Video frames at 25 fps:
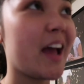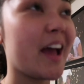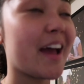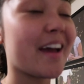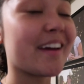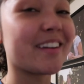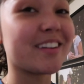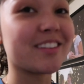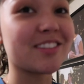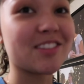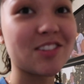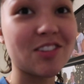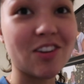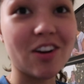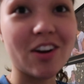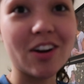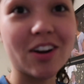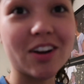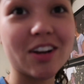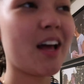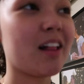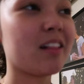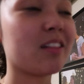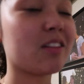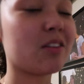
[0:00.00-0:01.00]
and it's dark.
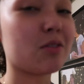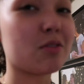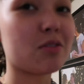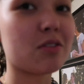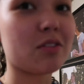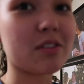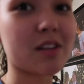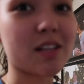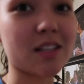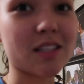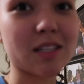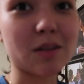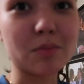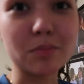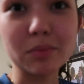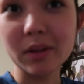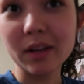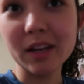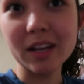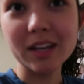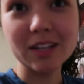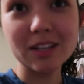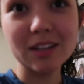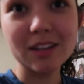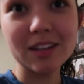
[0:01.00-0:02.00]
Little girl gets to
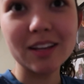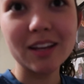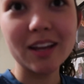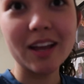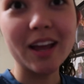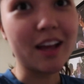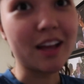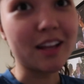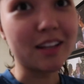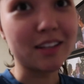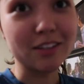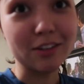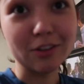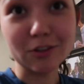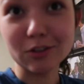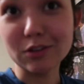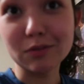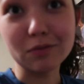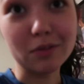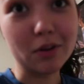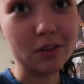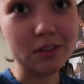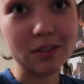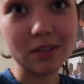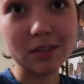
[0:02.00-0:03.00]
play in it until she
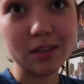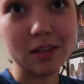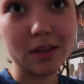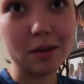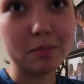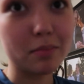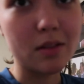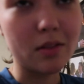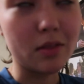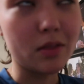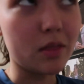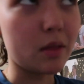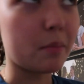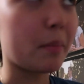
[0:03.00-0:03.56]
falls asleep. The